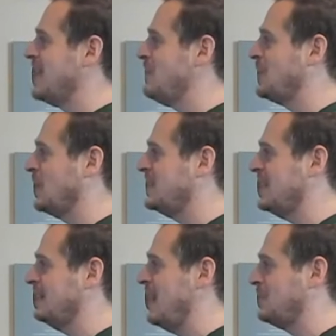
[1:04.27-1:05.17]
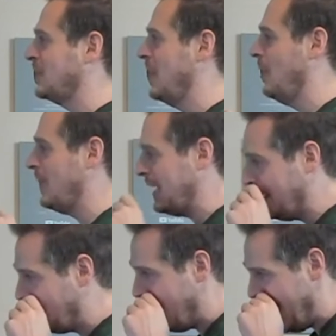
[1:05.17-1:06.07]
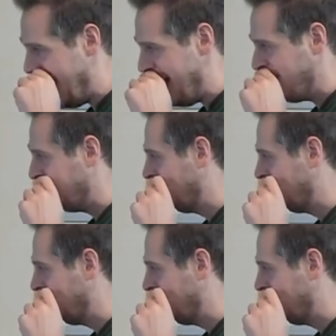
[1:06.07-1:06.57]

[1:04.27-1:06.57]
10-13 left to go in the half.